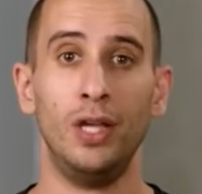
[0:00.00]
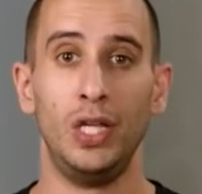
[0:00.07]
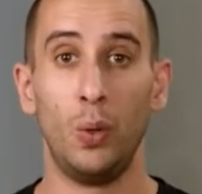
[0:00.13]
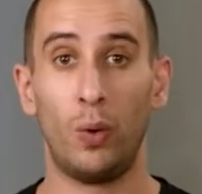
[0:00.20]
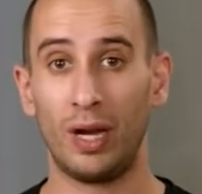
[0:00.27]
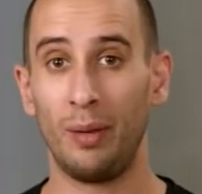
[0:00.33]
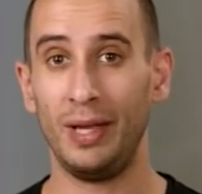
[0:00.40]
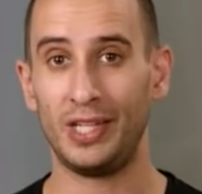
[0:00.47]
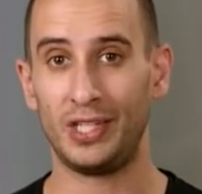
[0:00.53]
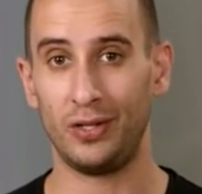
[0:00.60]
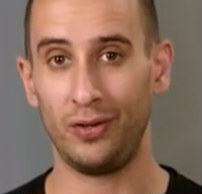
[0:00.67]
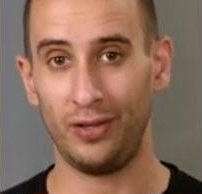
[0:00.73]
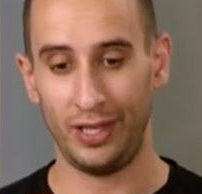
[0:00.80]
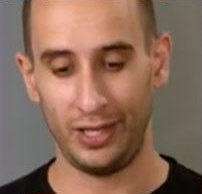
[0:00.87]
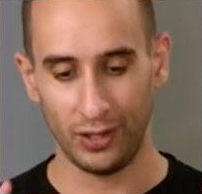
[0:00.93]
You wanna make
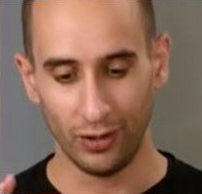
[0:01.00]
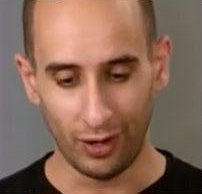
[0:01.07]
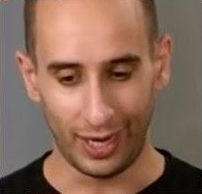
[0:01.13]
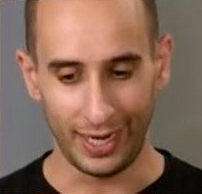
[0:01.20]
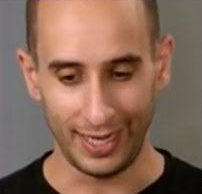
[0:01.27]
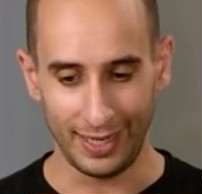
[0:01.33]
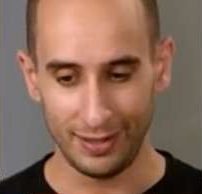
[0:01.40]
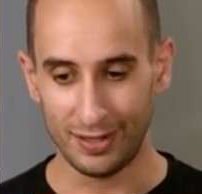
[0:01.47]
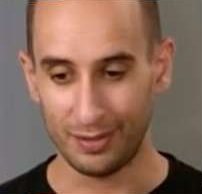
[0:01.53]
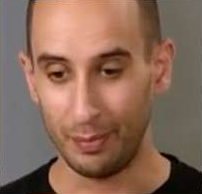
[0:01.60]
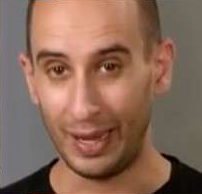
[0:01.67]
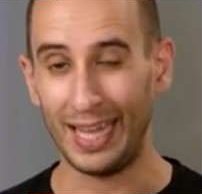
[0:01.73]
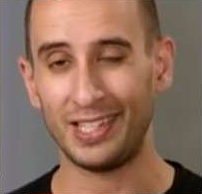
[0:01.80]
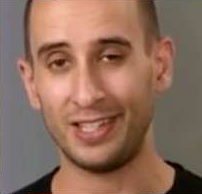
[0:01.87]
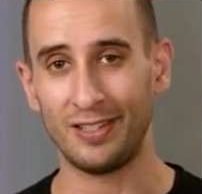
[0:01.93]
sure that your audience
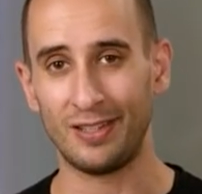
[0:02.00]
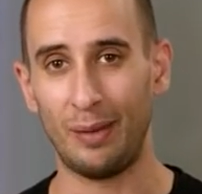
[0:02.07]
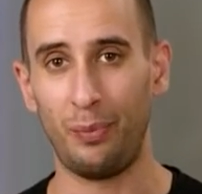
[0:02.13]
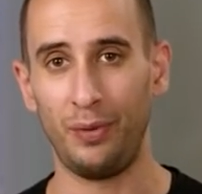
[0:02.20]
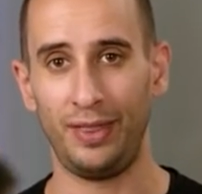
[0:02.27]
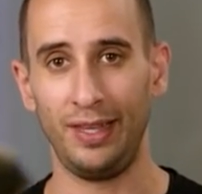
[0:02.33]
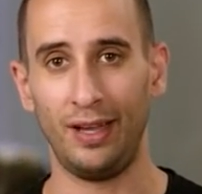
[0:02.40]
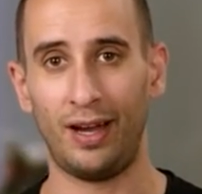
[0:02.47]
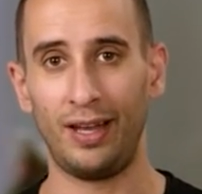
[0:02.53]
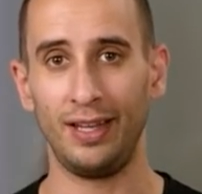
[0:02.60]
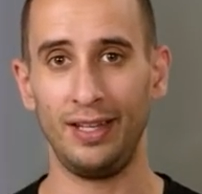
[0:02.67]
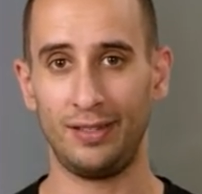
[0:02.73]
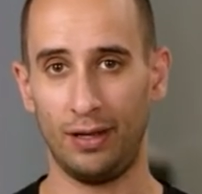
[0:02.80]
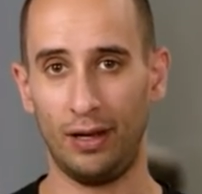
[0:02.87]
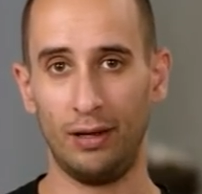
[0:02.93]
matches up with the
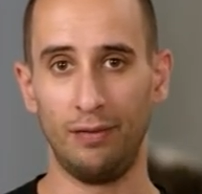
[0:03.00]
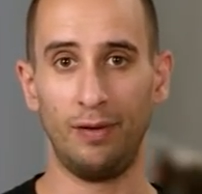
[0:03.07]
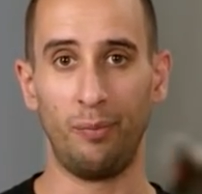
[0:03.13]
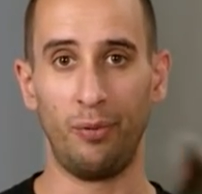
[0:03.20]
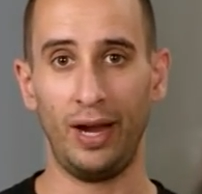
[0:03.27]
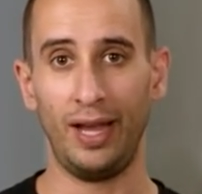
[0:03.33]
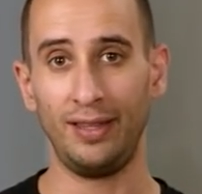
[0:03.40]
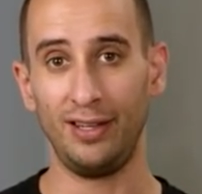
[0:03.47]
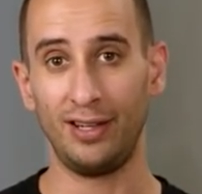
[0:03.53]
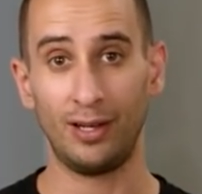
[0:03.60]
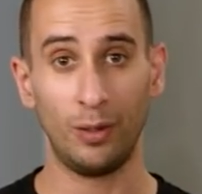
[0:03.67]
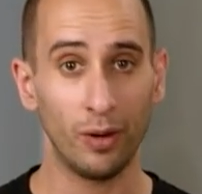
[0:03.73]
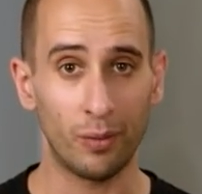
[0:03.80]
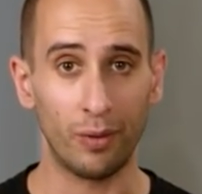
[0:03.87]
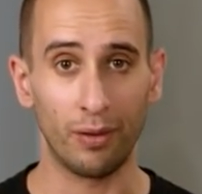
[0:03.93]
audience of a brand that you're gonna
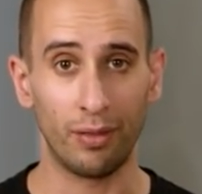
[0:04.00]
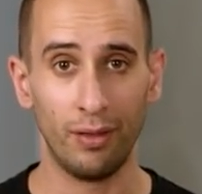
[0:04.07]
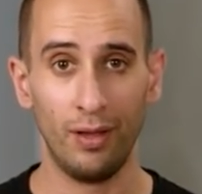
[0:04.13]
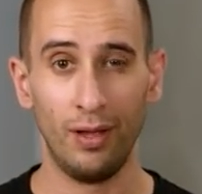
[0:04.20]
work with,